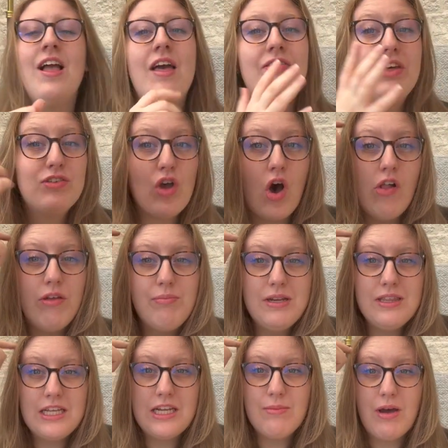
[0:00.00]
That's all I've been
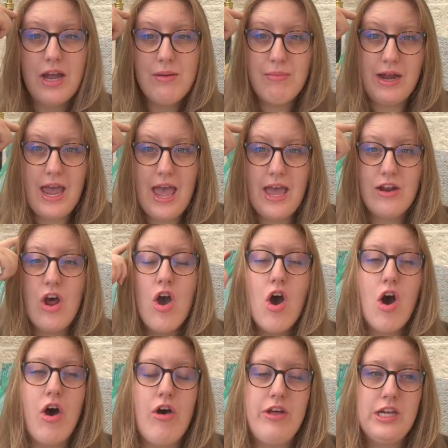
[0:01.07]
thinking about in my head.
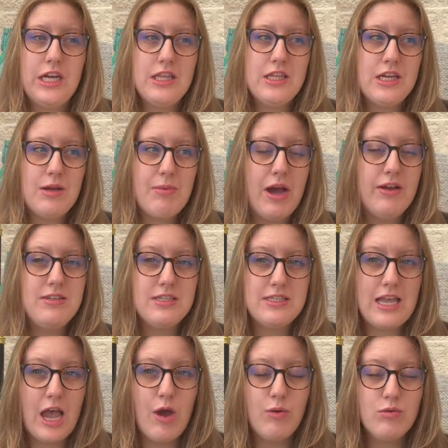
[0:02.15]
All I can think about is the
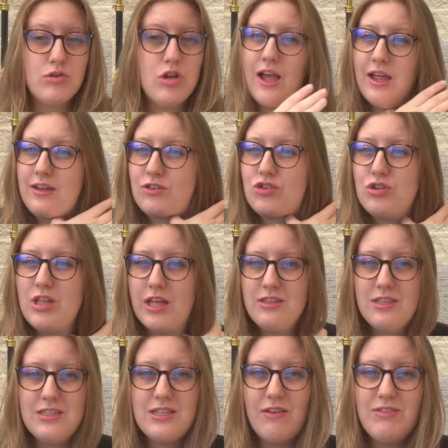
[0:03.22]
sound in
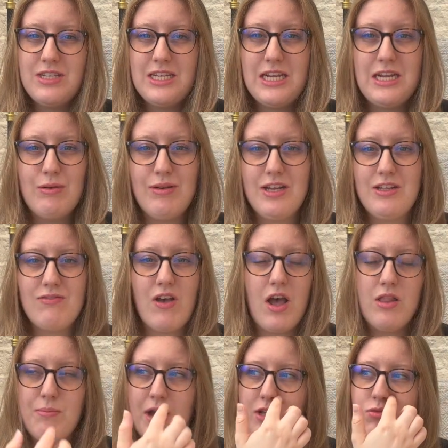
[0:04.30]
2017 when his
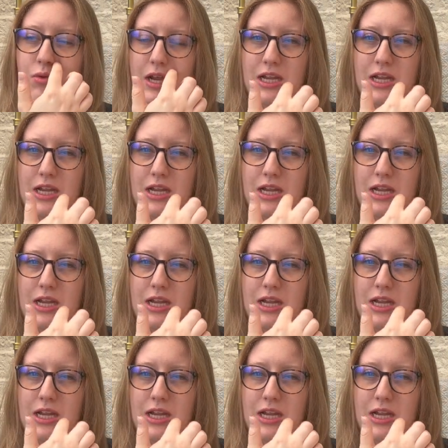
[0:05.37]
father passed away.